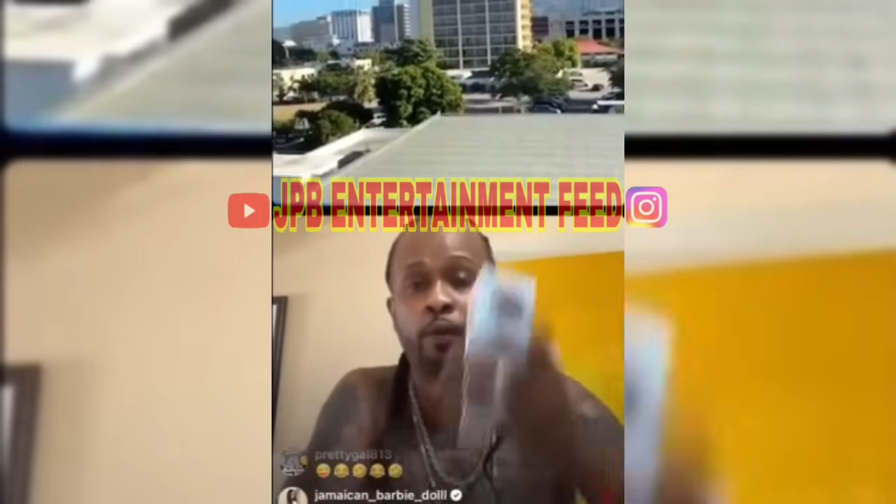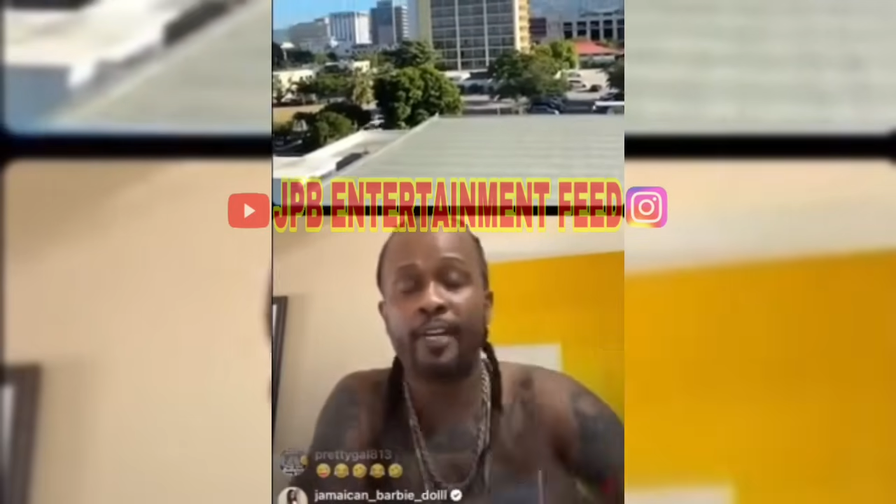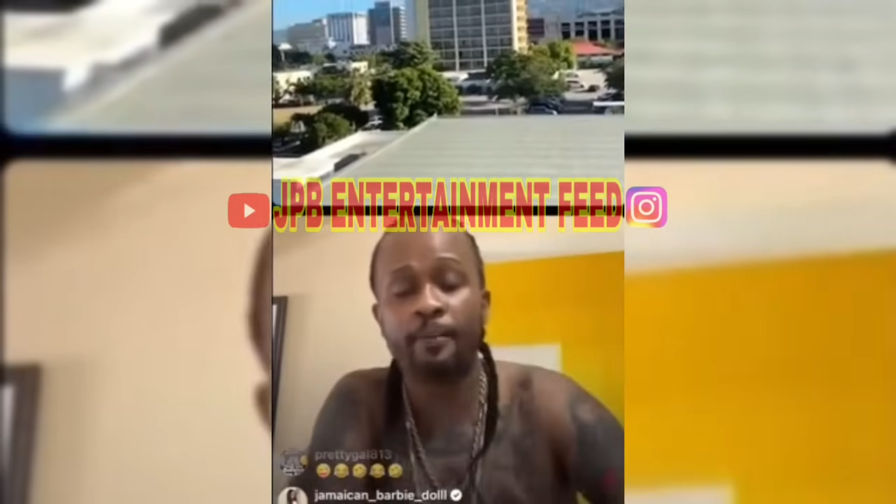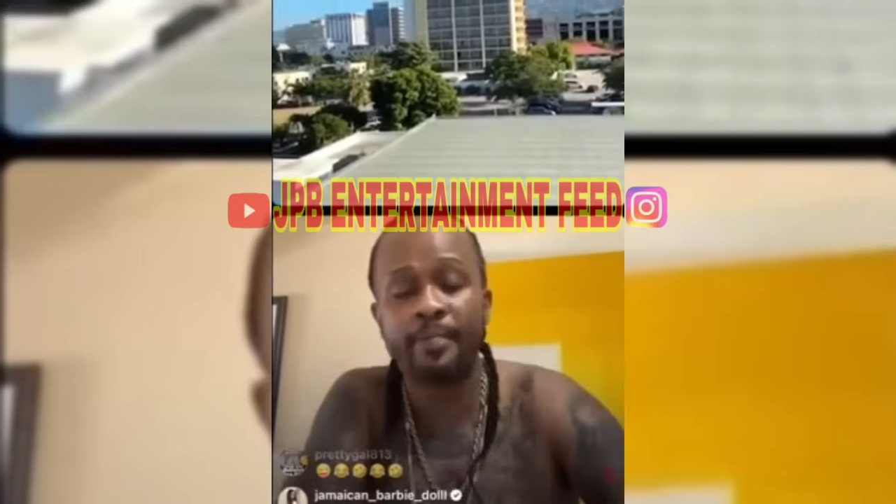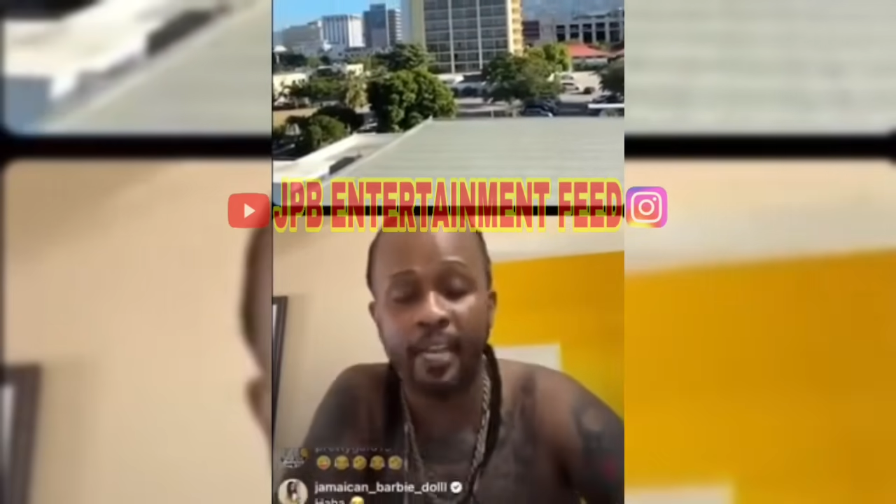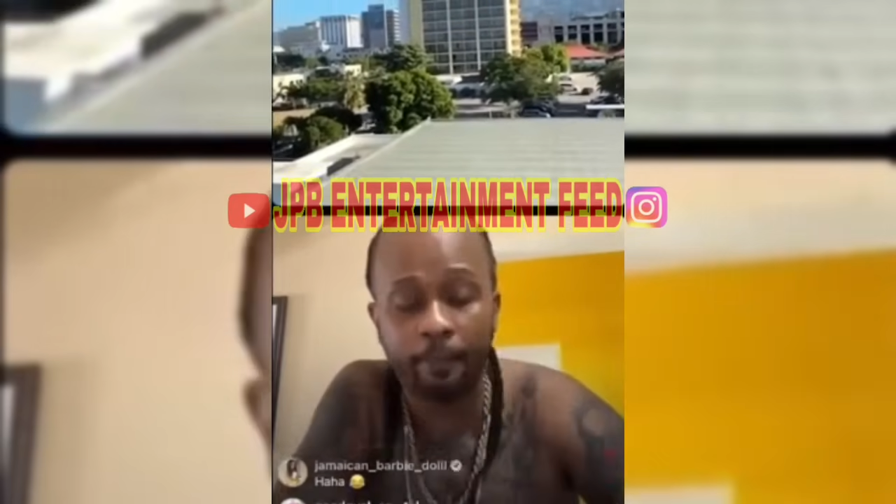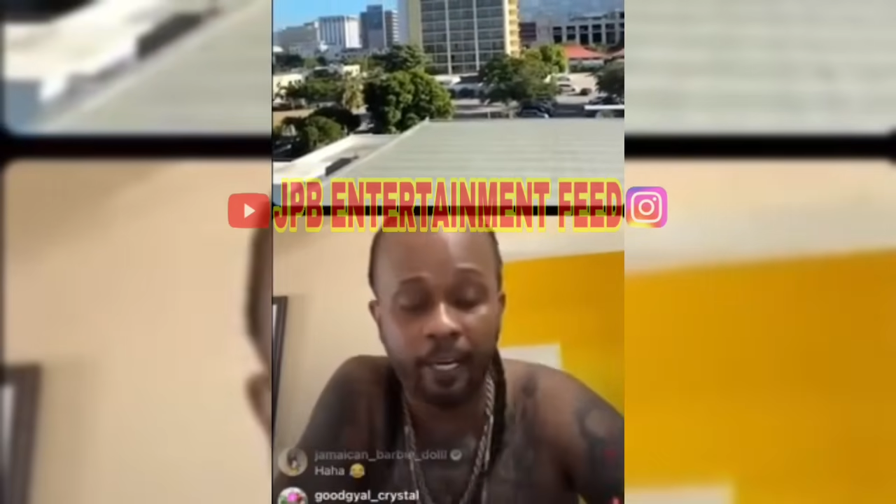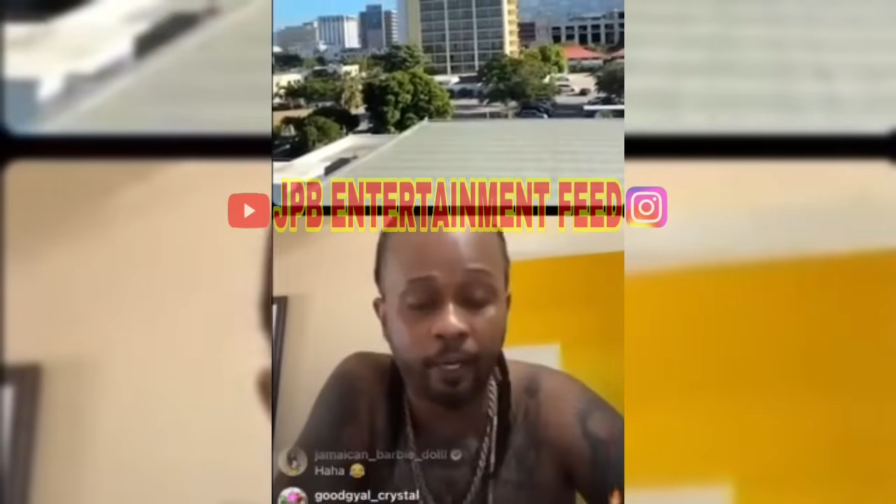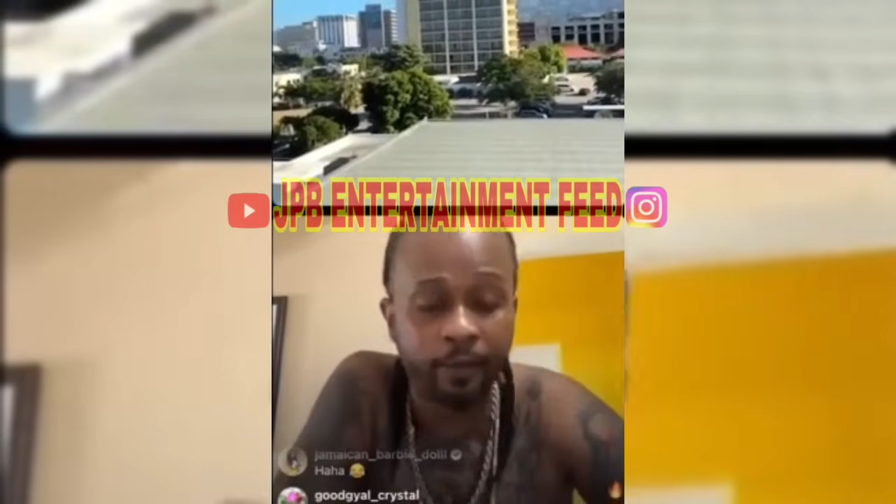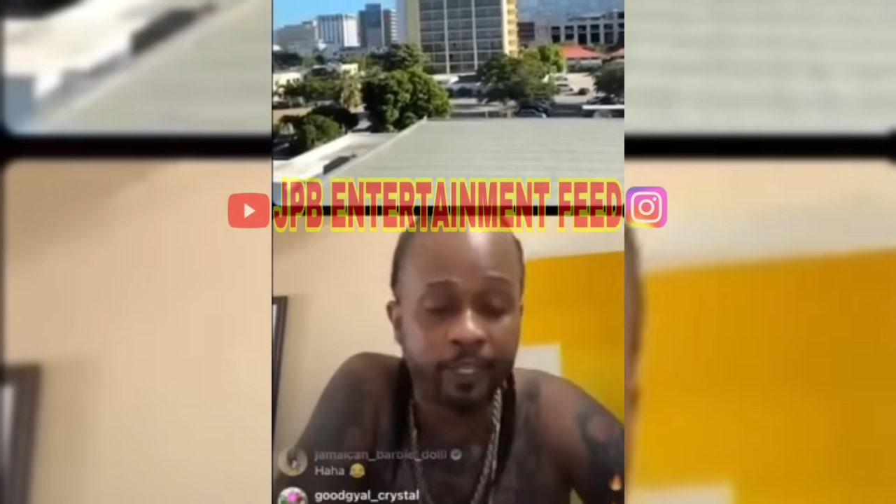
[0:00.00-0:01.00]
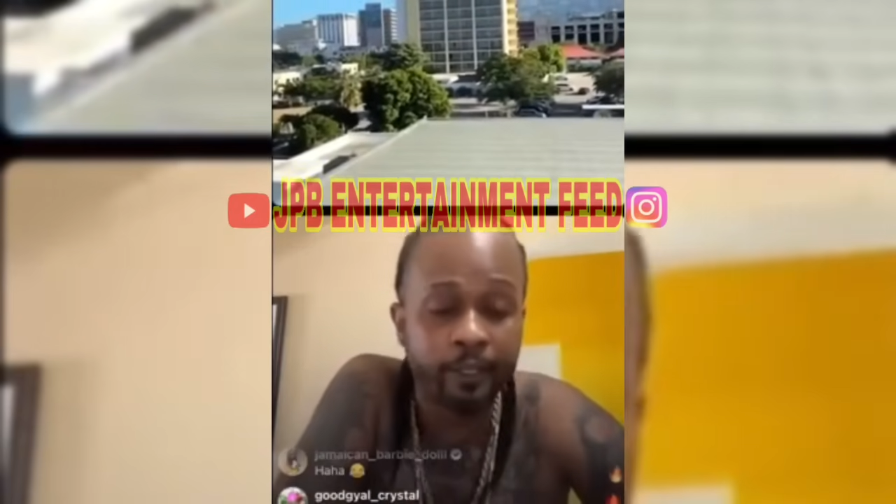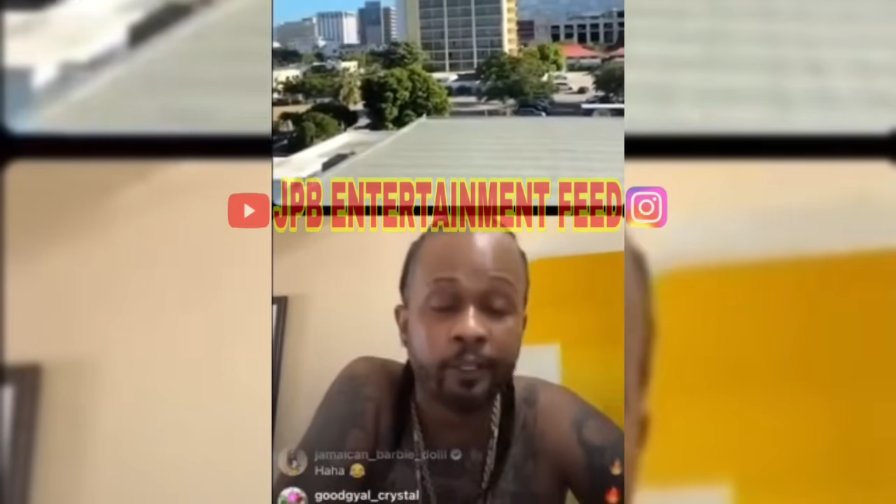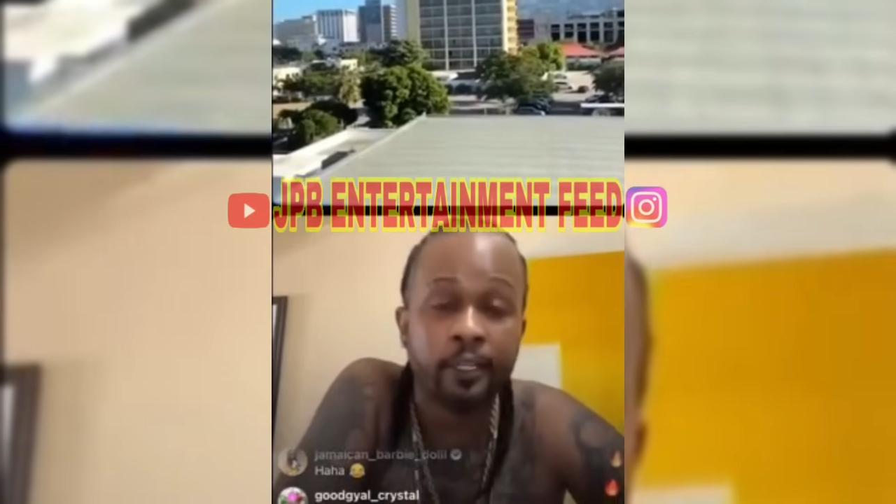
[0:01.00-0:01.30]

what them say, Amarii?